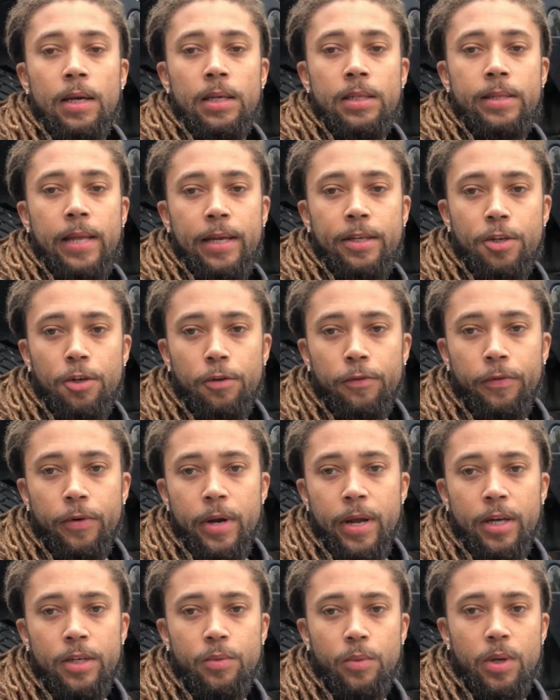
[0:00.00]
Stay tuned for
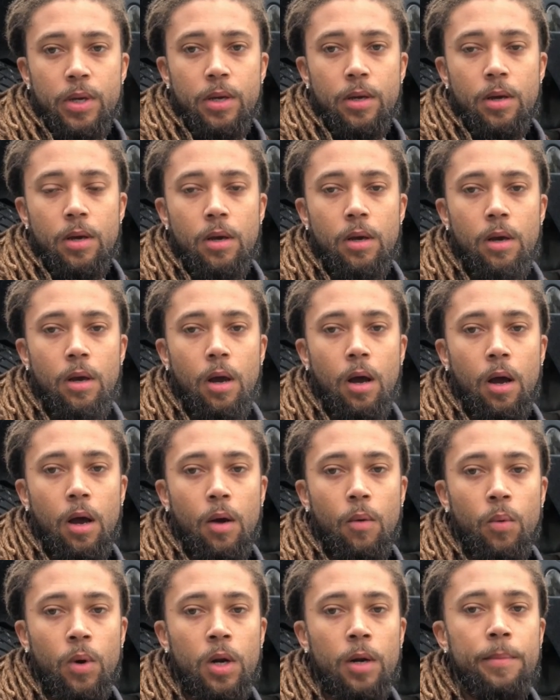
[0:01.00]
next week.
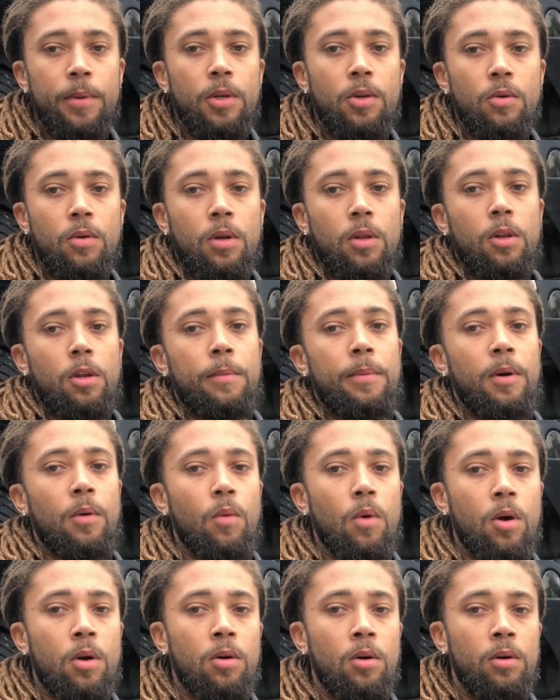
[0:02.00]
We're going to be doing a little bit of
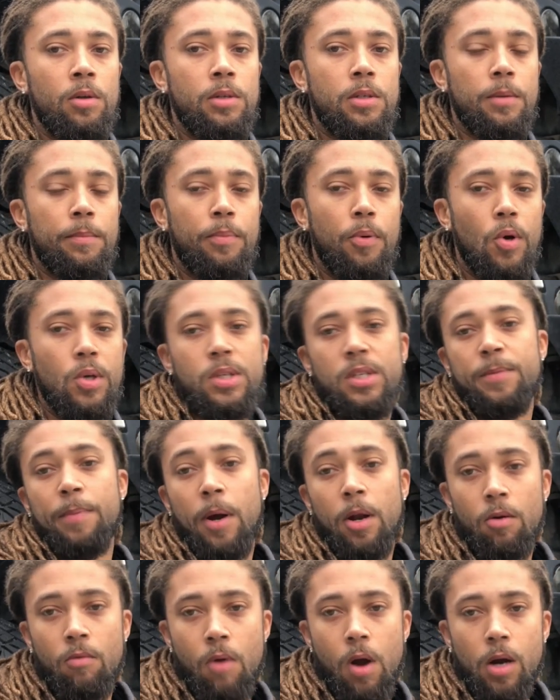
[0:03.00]
work on some Poison
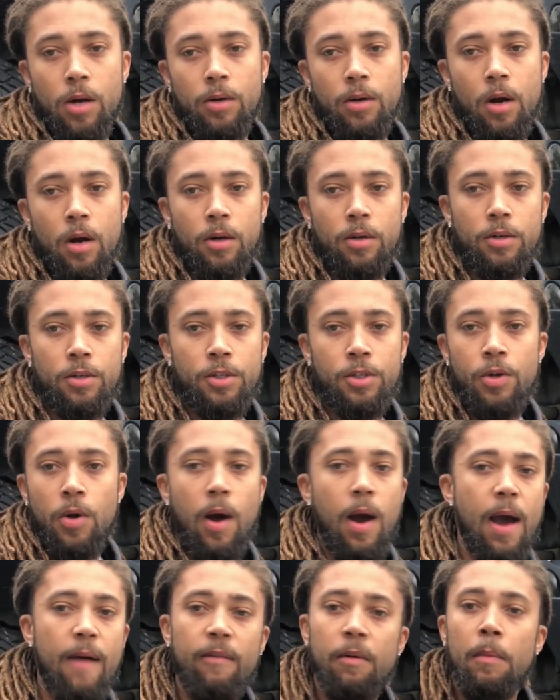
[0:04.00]
Spider rocker knockers. You
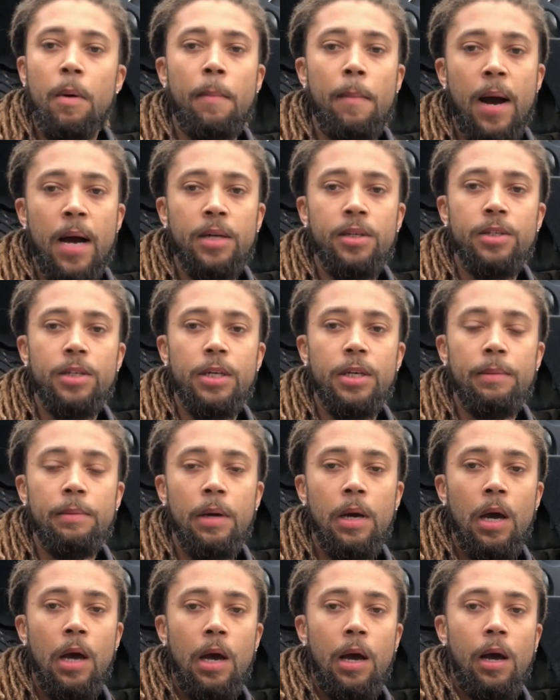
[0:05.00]
know, I have them on my Jeep.
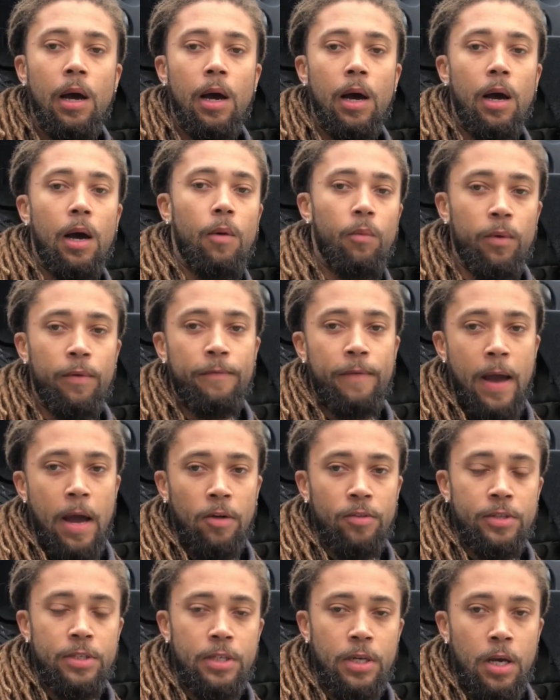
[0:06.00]
We
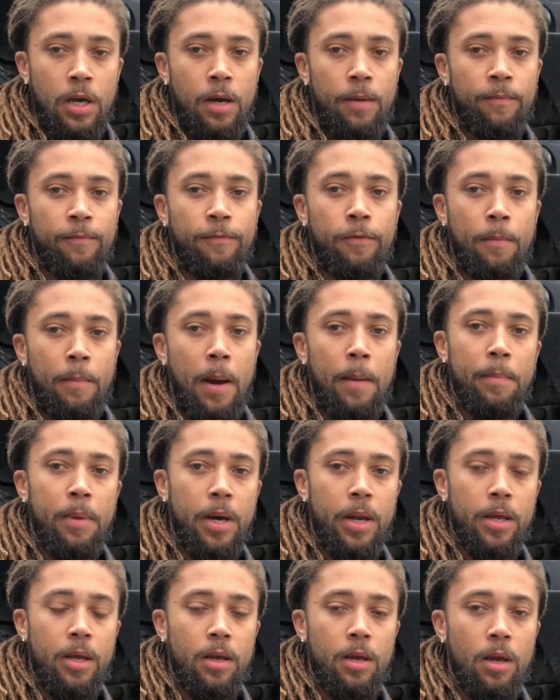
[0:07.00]
found some for my
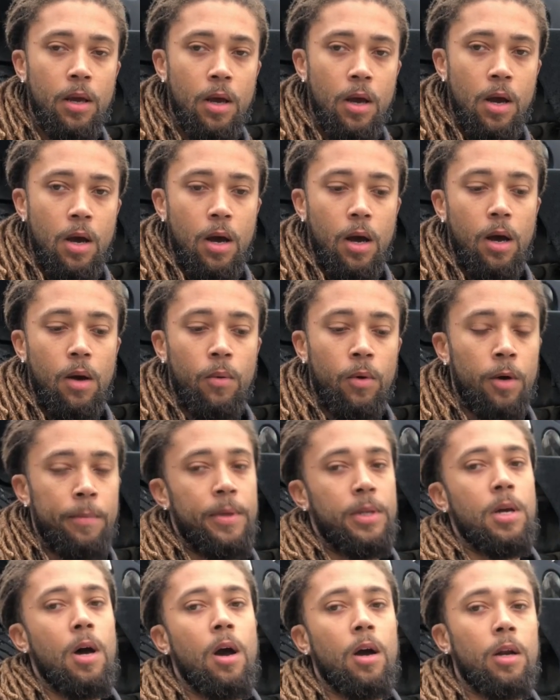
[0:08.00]
buddy. We're going to
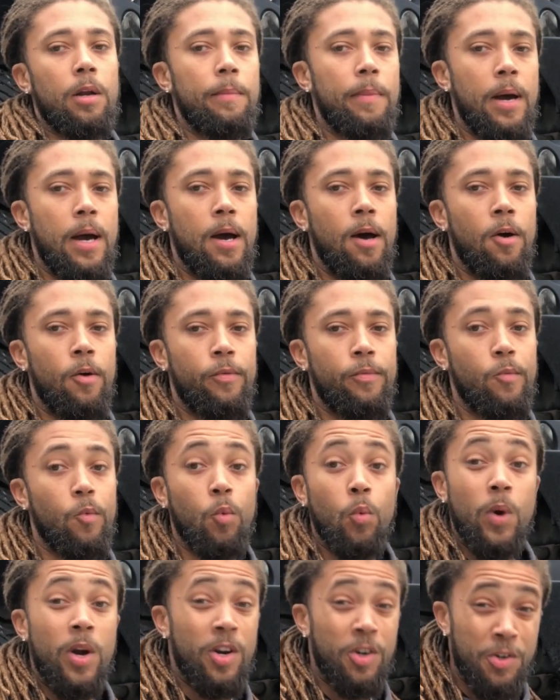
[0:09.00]
be talking about
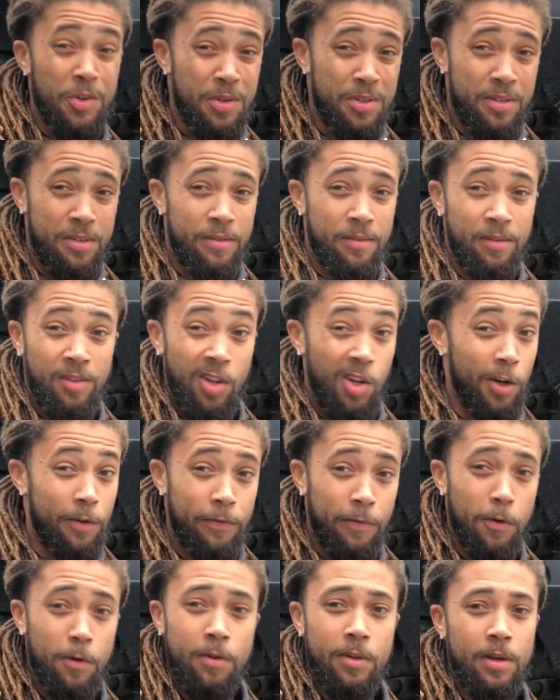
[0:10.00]
where you should look
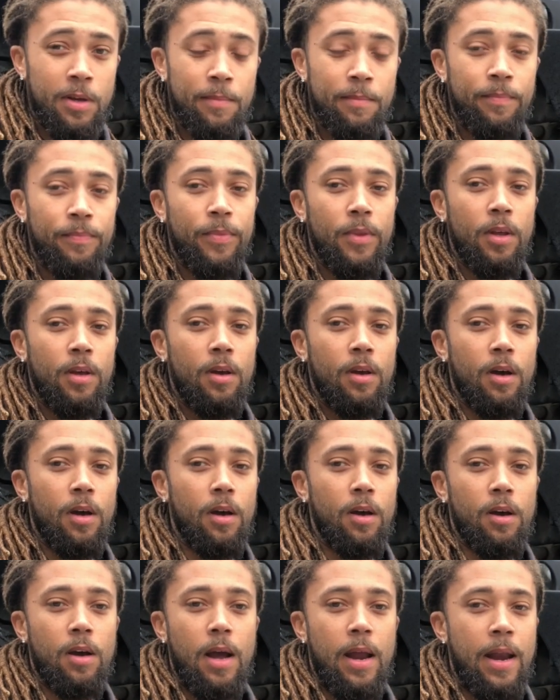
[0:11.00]
for them
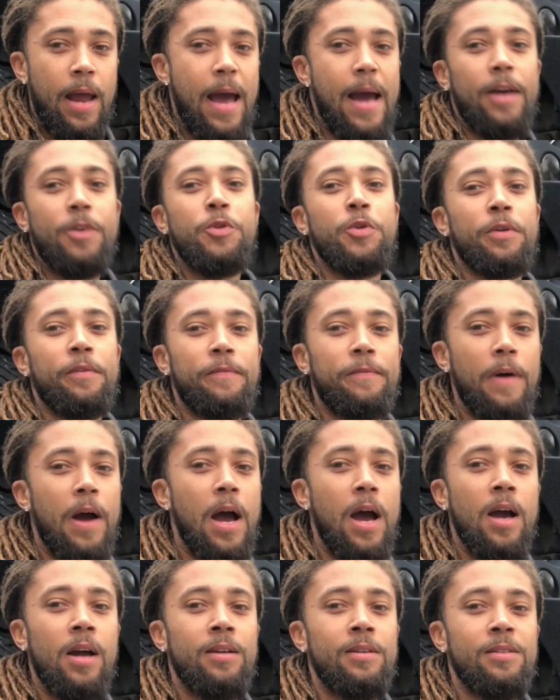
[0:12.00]
and how you can
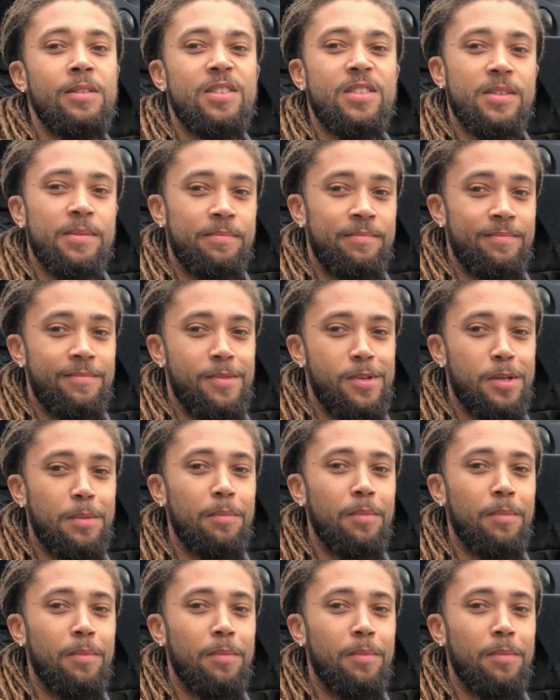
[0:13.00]
find some